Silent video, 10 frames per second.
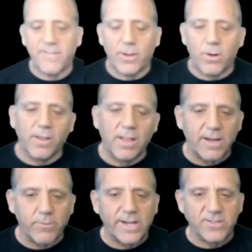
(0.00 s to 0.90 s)
that all the
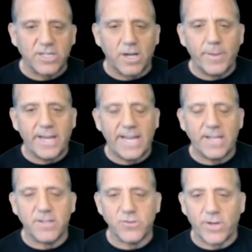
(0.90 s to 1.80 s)
light rays are coming
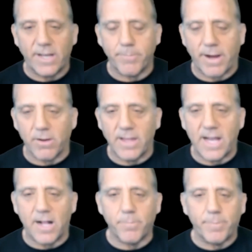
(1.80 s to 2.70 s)
in straight and
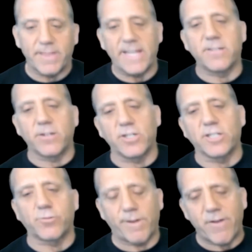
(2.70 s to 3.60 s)
parallel, but these are
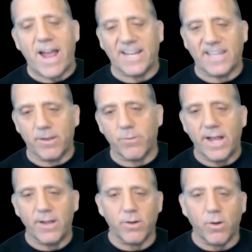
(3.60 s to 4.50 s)
just refracted,
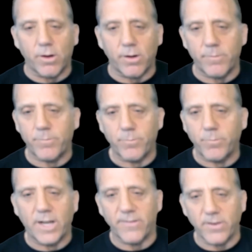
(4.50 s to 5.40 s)
right? Or
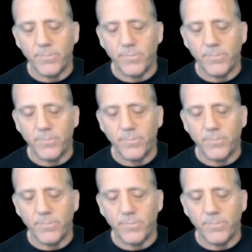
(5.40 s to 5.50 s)
whatever.